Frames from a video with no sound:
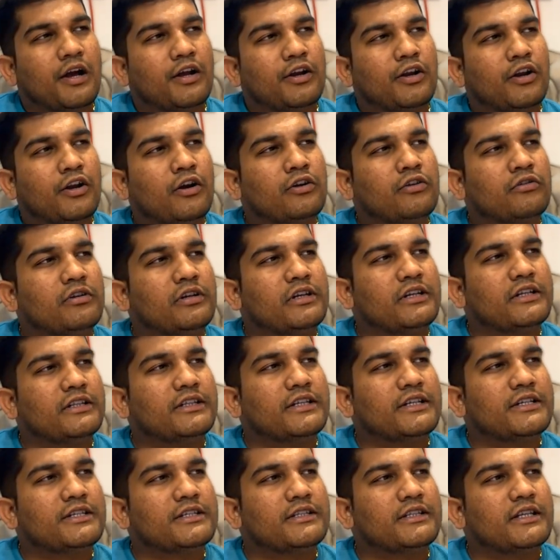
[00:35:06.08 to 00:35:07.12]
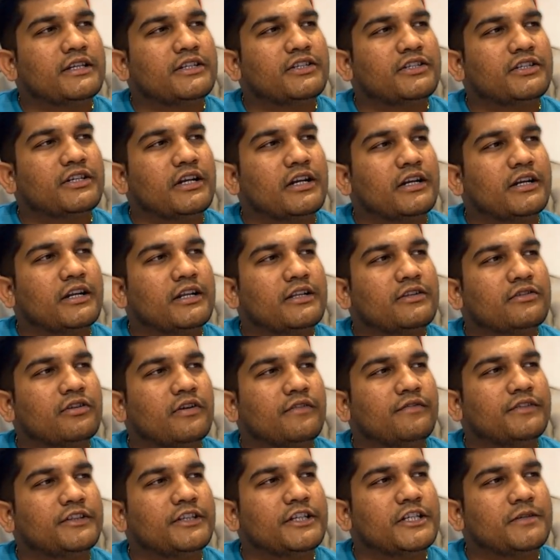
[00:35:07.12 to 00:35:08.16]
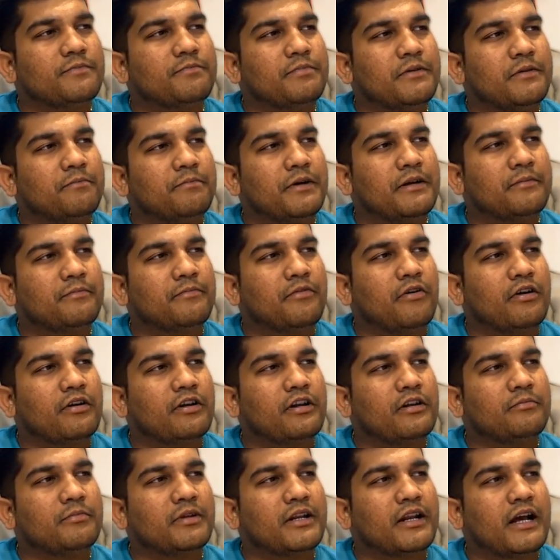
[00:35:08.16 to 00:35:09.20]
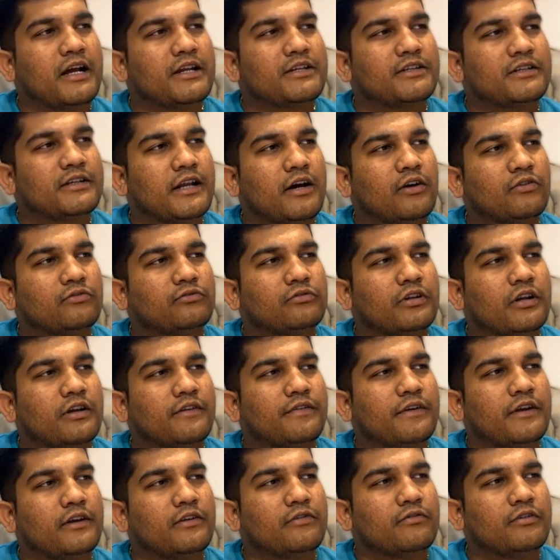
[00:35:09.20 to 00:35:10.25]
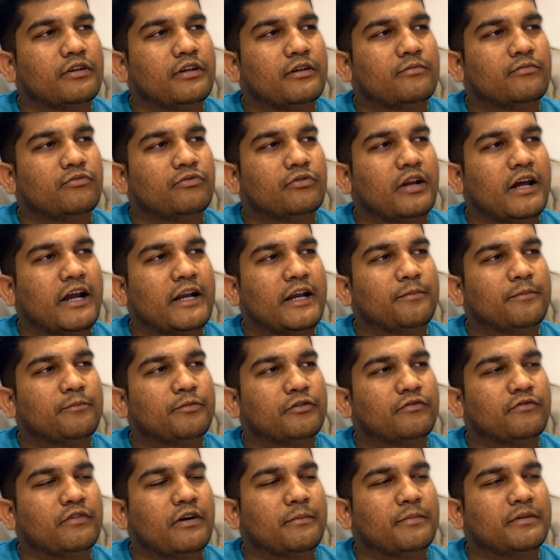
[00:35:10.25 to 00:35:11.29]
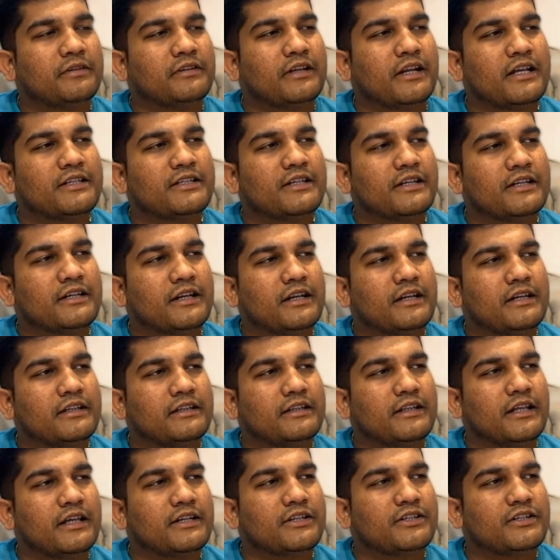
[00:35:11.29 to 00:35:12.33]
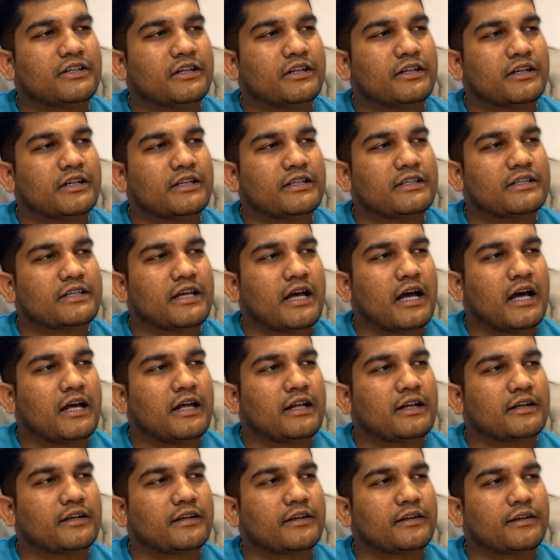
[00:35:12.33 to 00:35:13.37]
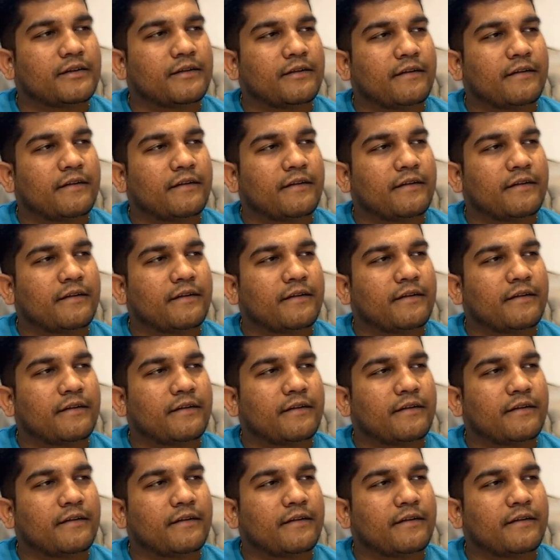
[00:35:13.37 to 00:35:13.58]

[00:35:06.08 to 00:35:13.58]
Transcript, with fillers: Not only this, the children of these people born in Mrigashira, Uttara, Falguni, Mula and Purvabhadra, generally their children are,